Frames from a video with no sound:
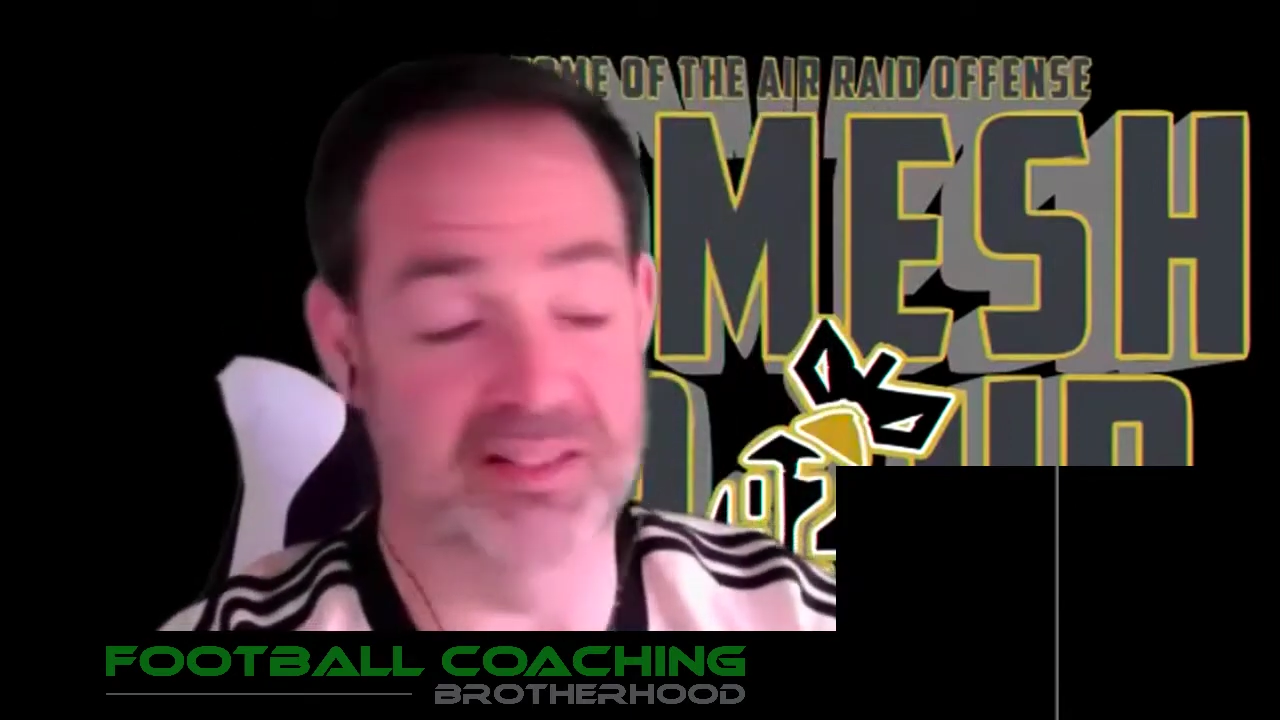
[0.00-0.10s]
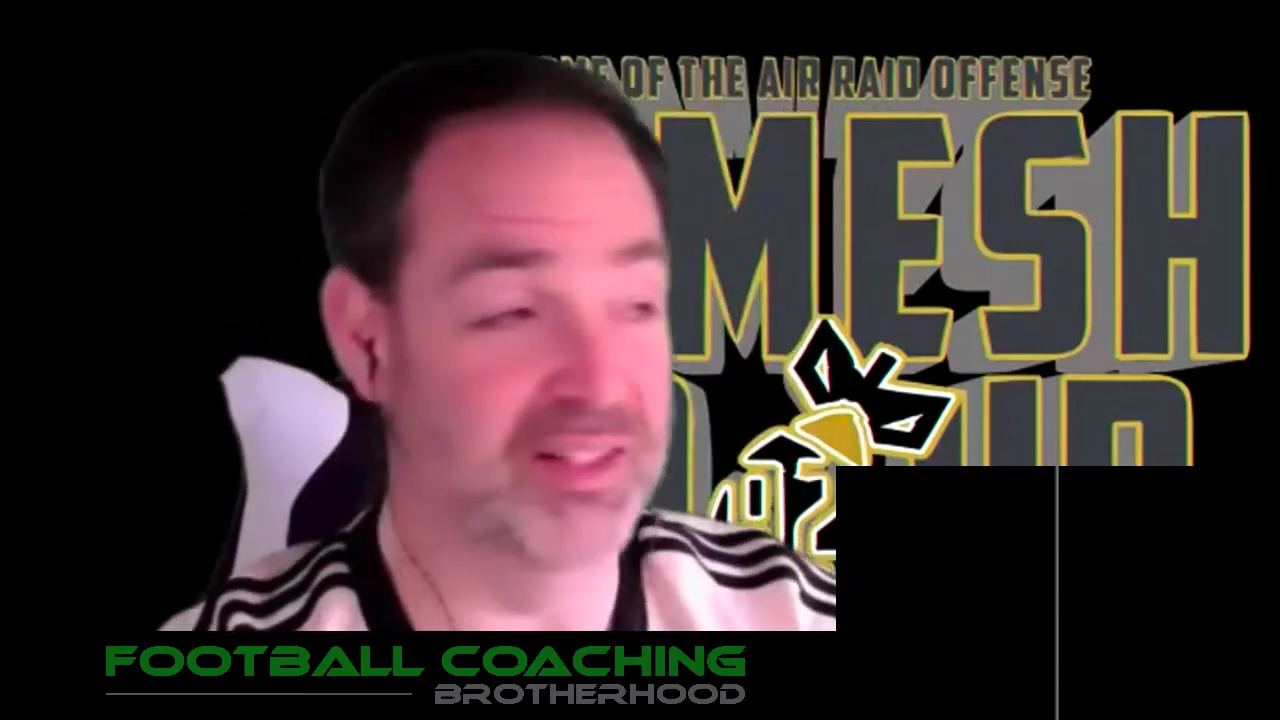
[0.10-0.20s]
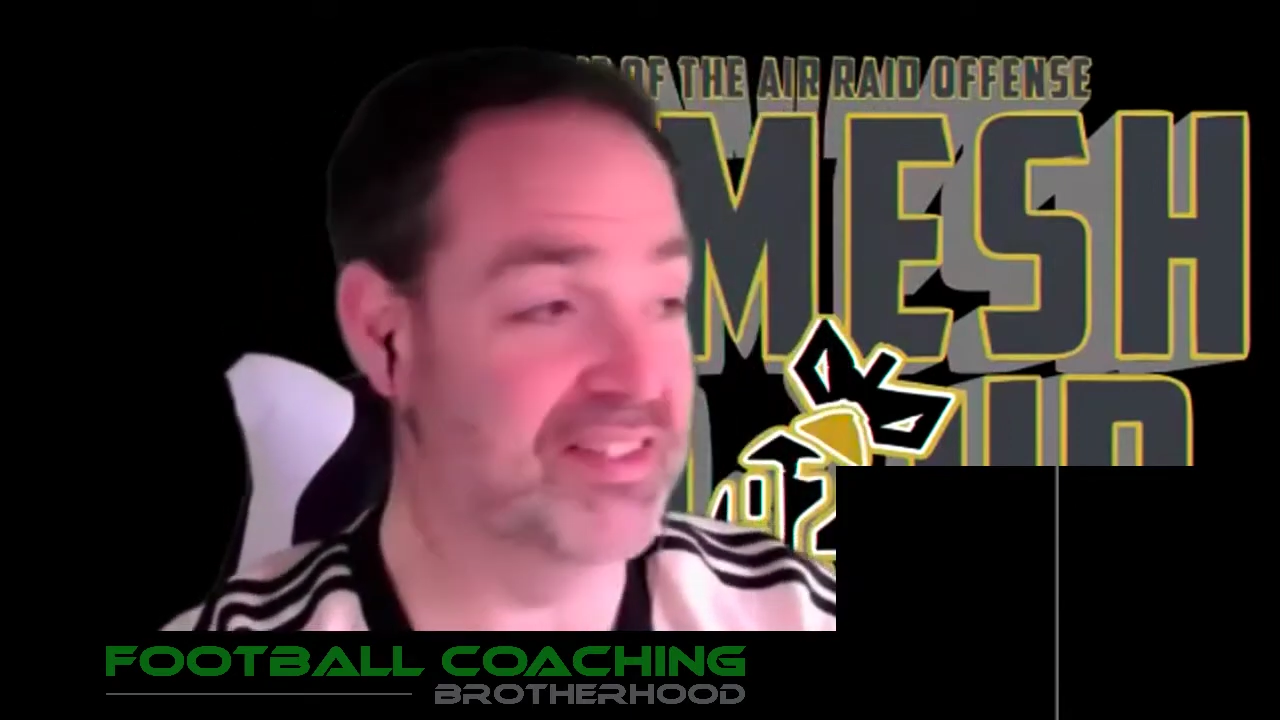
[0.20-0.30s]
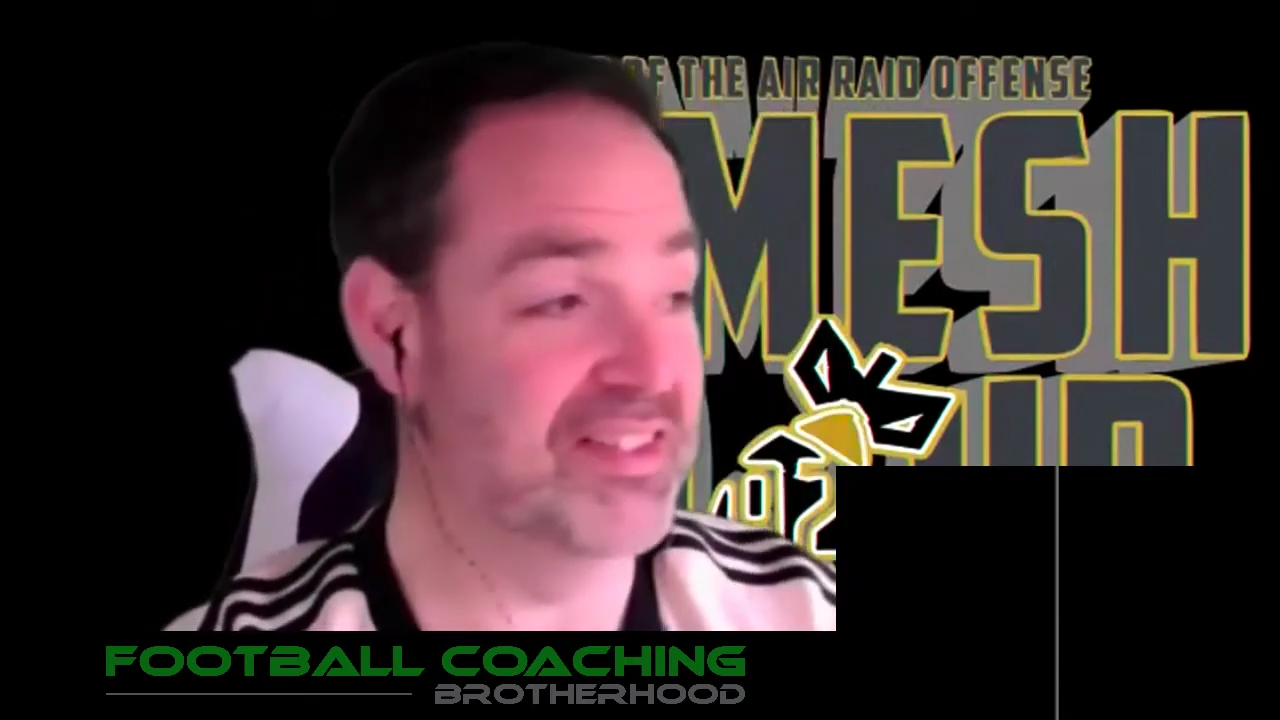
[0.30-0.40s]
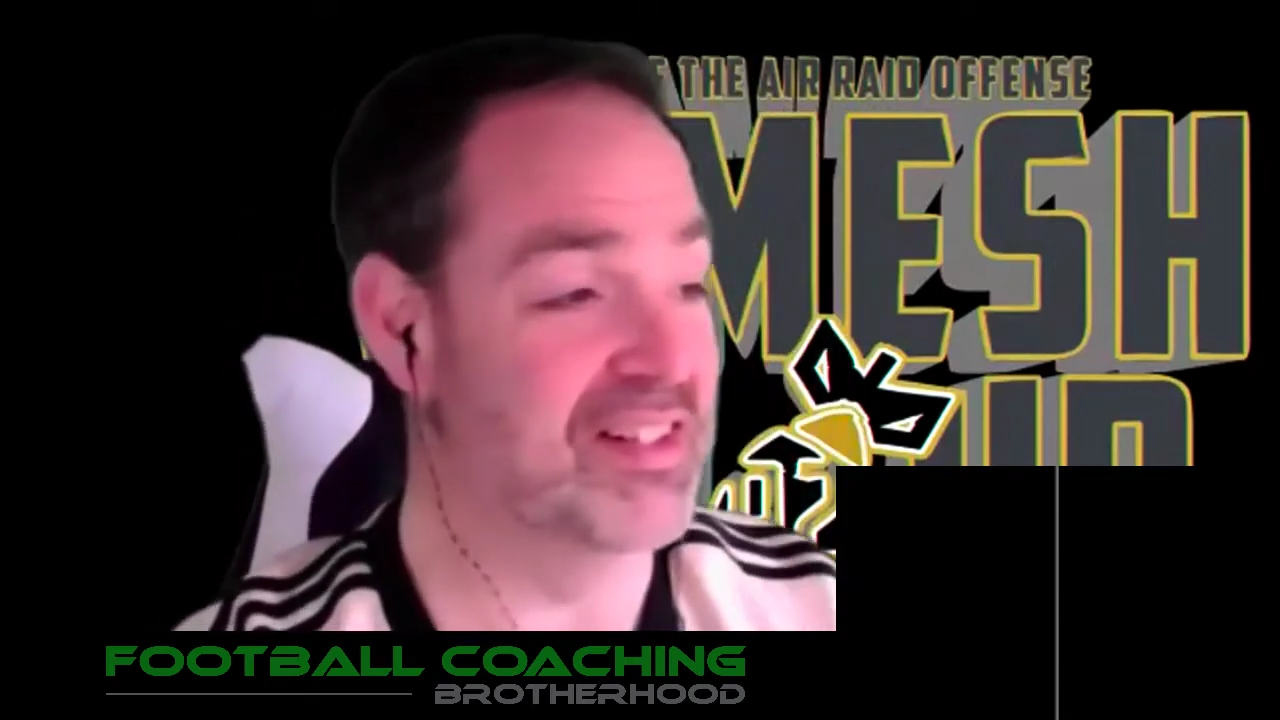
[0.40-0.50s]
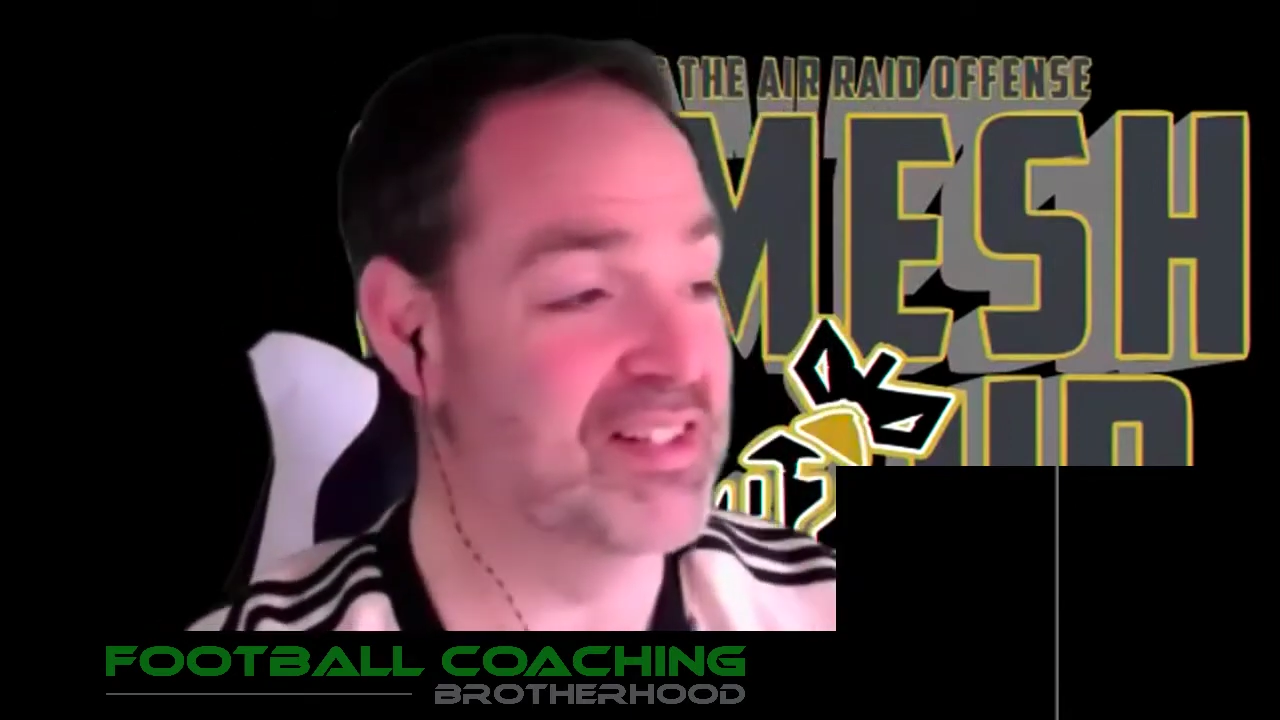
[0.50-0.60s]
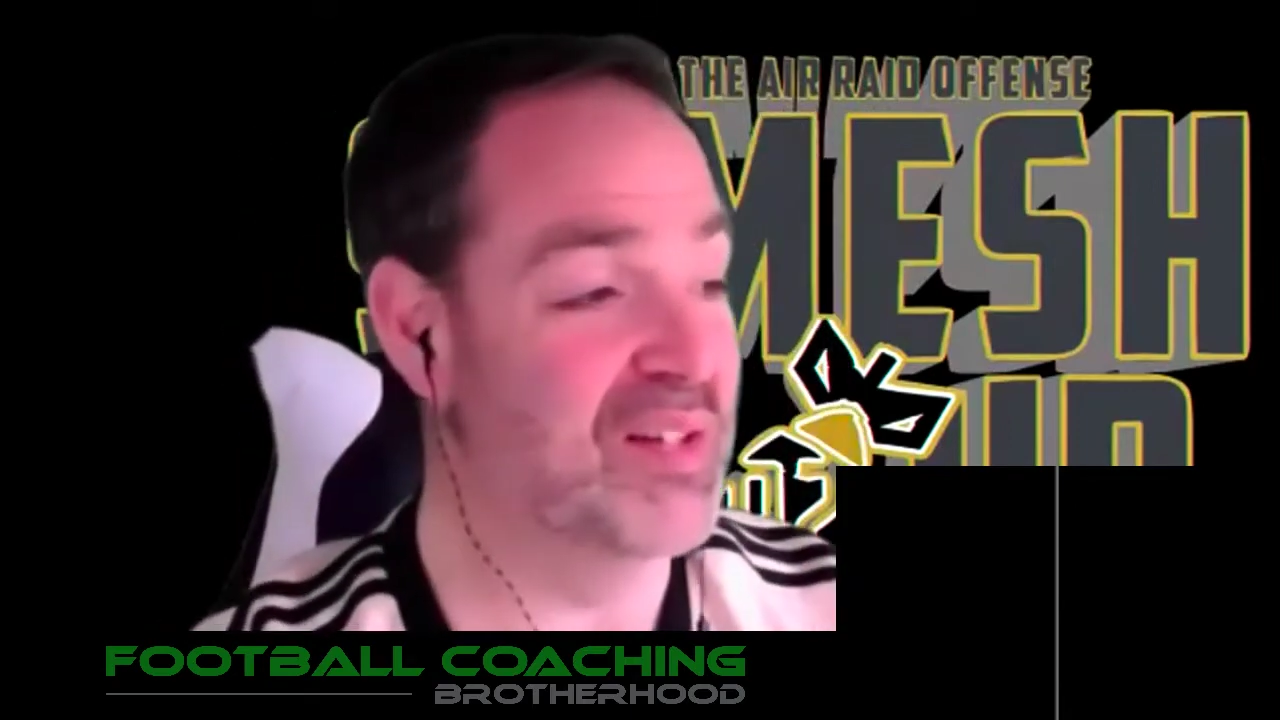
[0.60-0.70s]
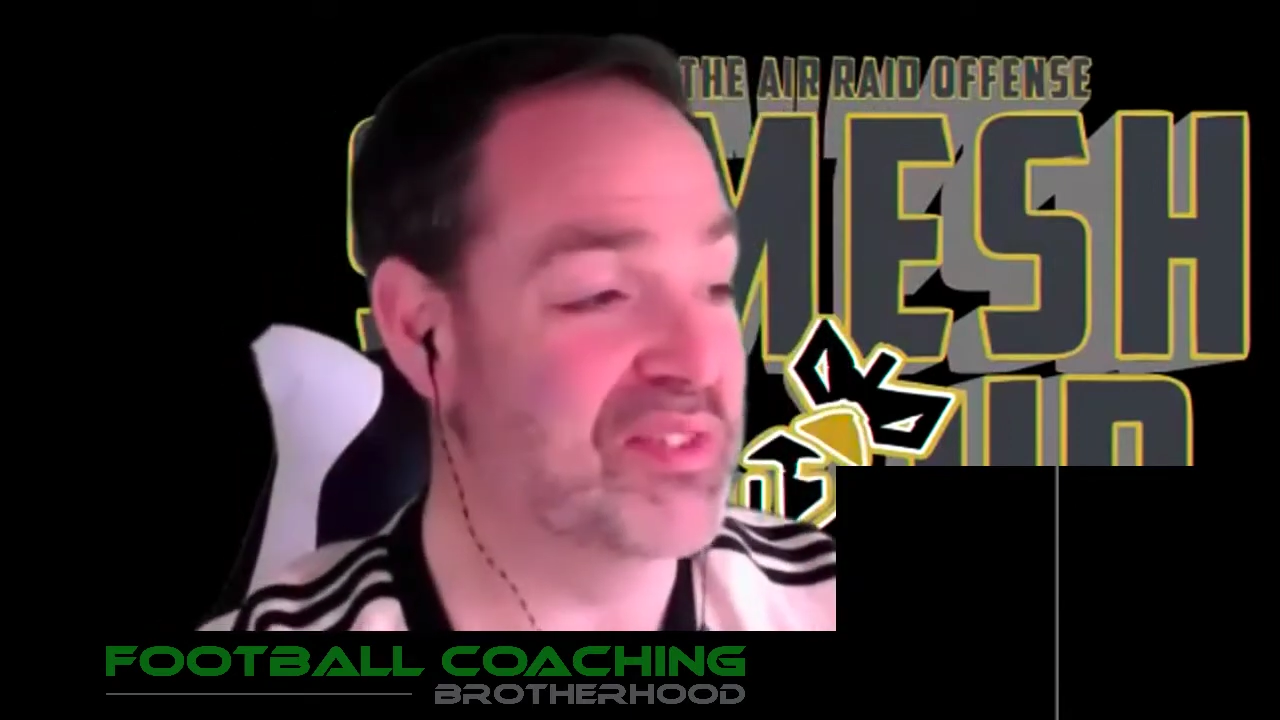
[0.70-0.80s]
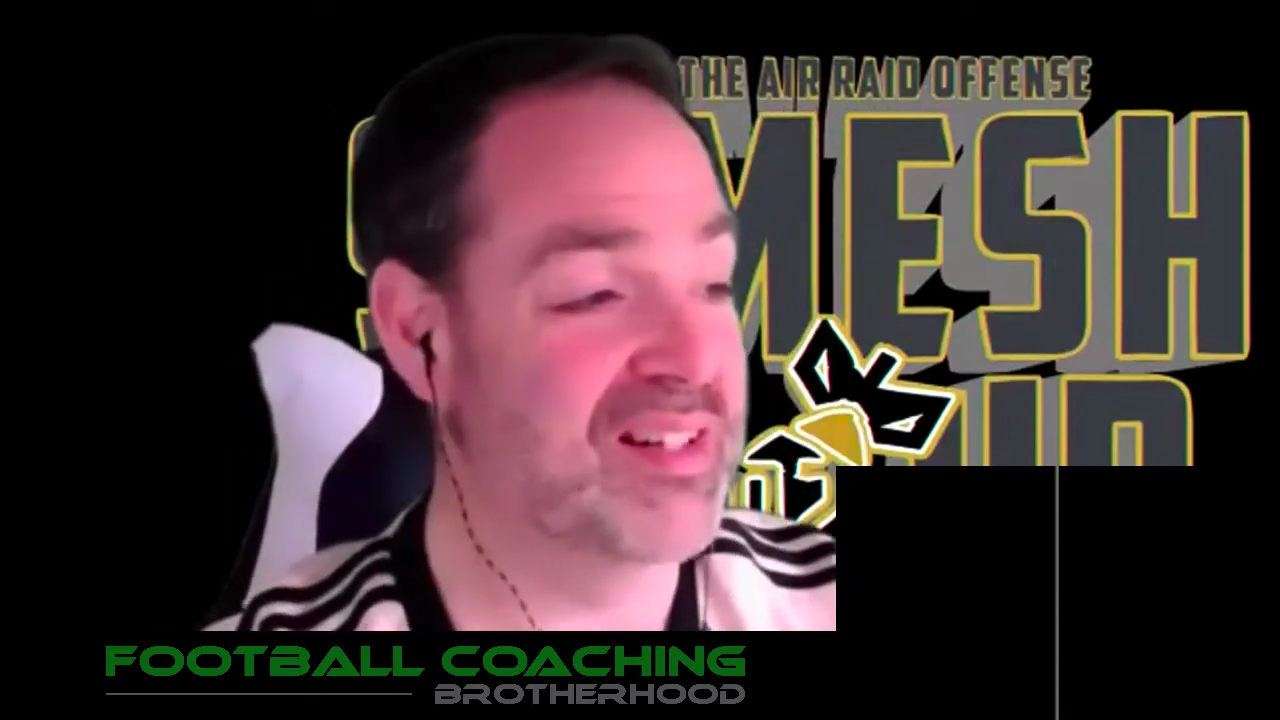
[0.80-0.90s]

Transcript: he's in the toughest